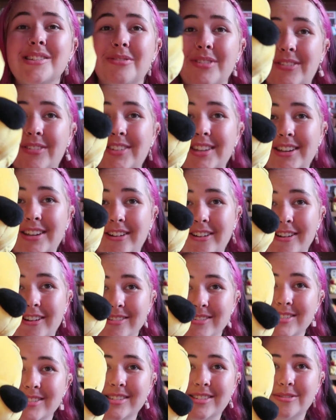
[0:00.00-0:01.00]
50
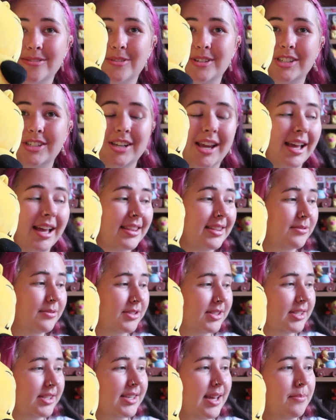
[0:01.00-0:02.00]
euros, which yeah,
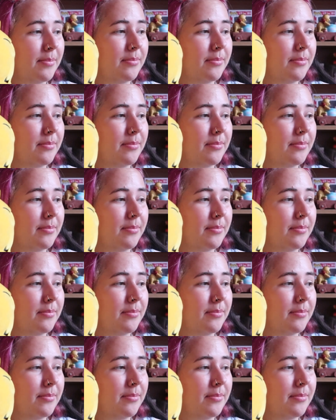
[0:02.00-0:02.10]
was the same